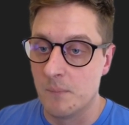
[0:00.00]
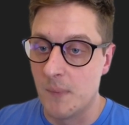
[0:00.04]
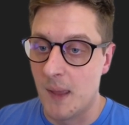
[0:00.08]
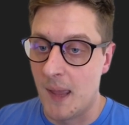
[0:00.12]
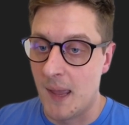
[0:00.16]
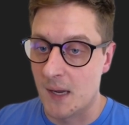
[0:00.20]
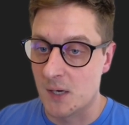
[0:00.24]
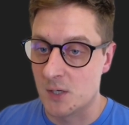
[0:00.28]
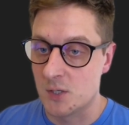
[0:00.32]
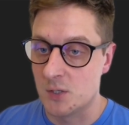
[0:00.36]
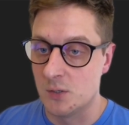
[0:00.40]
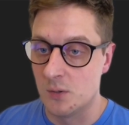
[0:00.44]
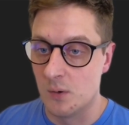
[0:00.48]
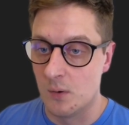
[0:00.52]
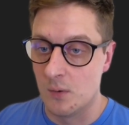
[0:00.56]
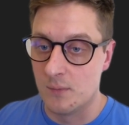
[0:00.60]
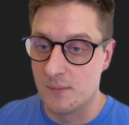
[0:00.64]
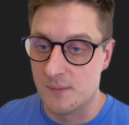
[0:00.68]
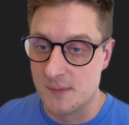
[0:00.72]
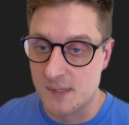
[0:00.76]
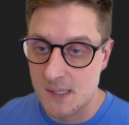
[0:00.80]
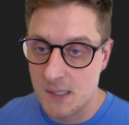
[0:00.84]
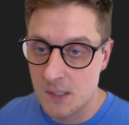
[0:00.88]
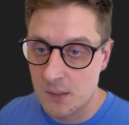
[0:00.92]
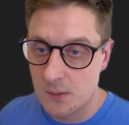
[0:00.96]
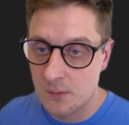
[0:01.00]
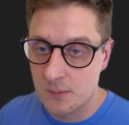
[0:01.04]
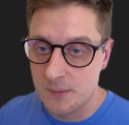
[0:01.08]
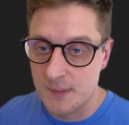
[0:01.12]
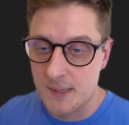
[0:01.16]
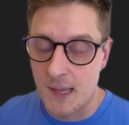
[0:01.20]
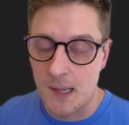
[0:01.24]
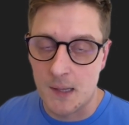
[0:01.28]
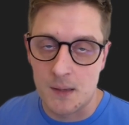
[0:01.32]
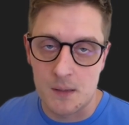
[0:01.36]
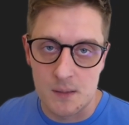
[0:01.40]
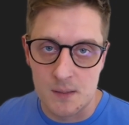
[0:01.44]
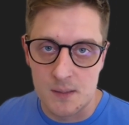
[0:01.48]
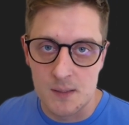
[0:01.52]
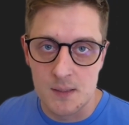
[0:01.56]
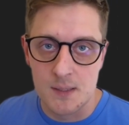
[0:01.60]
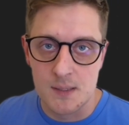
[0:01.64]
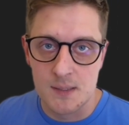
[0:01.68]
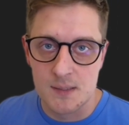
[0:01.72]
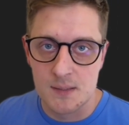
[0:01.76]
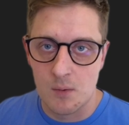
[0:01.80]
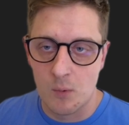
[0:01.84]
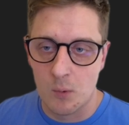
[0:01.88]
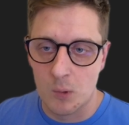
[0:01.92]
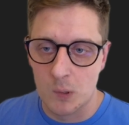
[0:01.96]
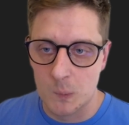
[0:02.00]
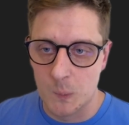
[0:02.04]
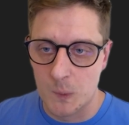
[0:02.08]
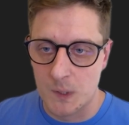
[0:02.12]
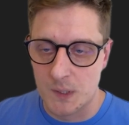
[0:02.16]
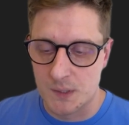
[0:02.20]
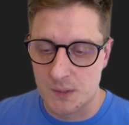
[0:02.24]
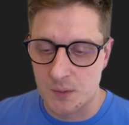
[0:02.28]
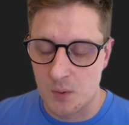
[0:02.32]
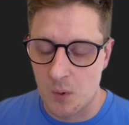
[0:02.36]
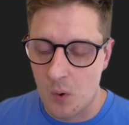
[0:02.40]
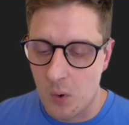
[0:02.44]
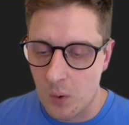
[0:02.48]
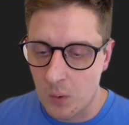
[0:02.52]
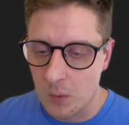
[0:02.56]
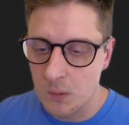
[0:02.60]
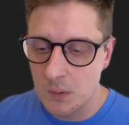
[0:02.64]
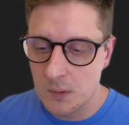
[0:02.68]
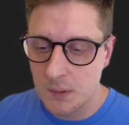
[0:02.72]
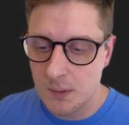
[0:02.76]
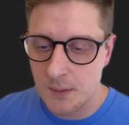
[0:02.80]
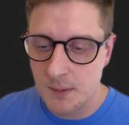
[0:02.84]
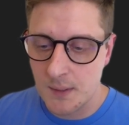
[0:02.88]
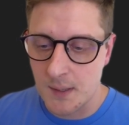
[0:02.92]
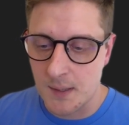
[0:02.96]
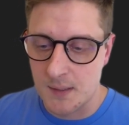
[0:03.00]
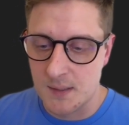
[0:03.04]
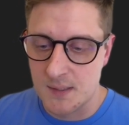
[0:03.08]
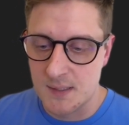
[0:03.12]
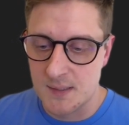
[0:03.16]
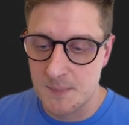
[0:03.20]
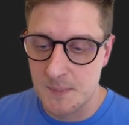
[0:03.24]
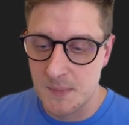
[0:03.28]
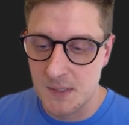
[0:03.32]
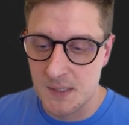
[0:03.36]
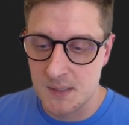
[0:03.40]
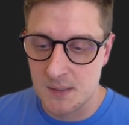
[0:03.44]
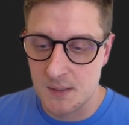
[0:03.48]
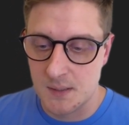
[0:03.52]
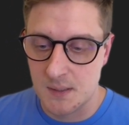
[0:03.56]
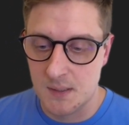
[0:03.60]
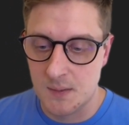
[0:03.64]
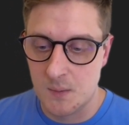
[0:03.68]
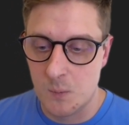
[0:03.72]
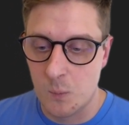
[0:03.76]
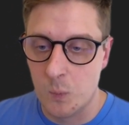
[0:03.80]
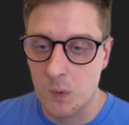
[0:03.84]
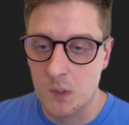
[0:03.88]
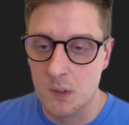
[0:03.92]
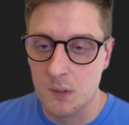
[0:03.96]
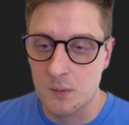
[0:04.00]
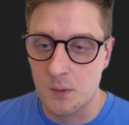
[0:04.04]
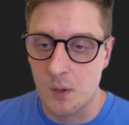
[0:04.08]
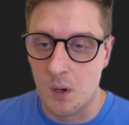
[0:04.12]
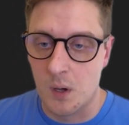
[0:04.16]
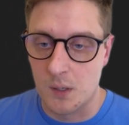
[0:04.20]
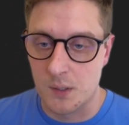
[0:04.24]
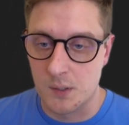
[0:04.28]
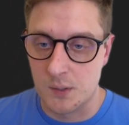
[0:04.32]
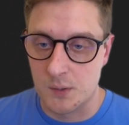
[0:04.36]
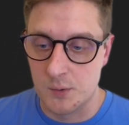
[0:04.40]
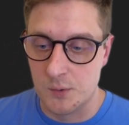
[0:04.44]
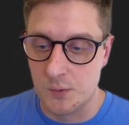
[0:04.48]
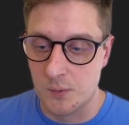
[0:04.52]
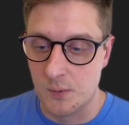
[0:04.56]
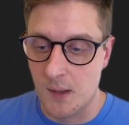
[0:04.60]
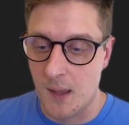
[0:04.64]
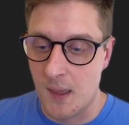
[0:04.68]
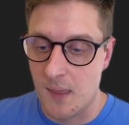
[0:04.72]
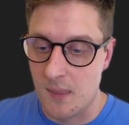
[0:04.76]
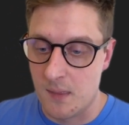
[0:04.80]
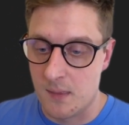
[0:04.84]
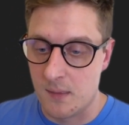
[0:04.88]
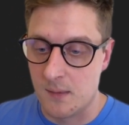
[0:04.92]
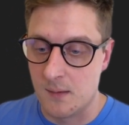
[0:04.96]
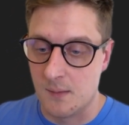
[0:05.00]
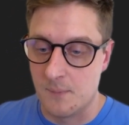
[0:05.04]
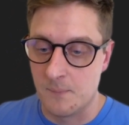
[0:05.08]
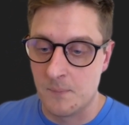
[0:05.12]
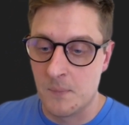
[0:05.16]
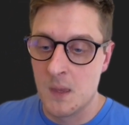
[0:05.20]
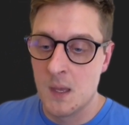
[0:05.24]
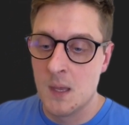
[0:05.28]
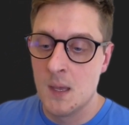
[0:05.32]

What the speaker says: action of 0, that is always hold, and this means it will not do anything.